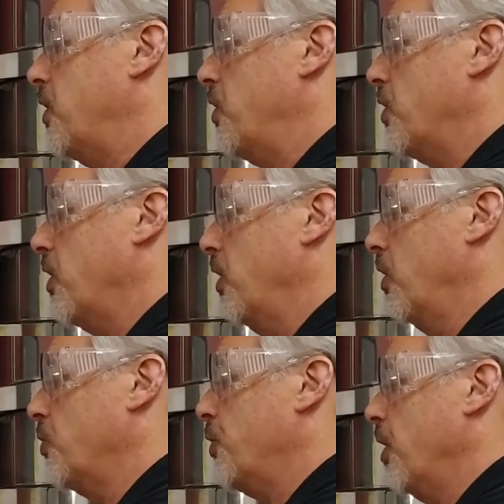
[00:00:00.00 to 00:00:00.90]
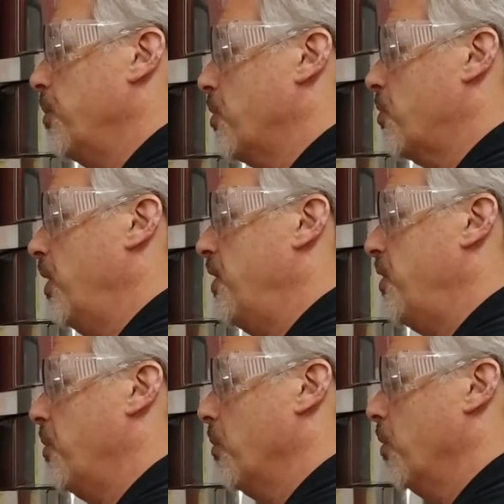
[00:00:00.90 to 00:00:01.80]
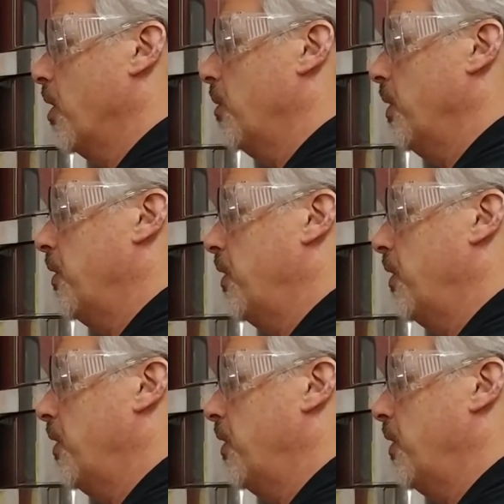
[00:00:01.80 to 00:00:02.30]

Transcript: is just a little sharper squeegee we're working with.